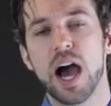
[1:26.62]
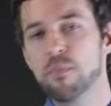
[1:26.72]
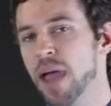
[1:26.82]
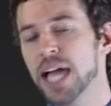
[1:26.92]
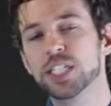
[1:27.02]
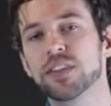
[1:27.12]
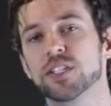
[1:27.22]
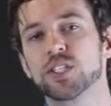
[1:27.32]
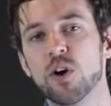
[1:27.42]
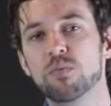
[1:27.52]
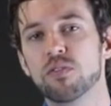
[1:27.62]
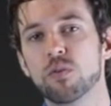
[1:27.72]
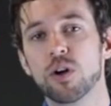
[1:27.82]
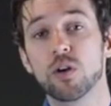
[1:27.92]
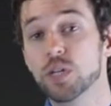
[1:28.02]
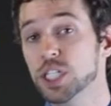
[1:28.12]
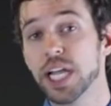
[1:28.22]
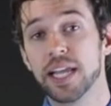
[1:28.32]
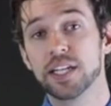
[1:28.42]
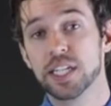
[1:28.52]
imagine their scope of work would
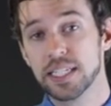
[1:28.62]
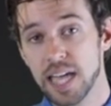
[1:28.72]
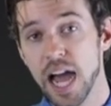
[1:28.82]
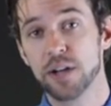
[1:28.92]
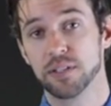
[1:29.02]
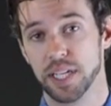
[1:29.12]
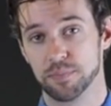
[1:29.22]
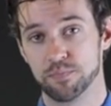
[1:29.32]
change entirely.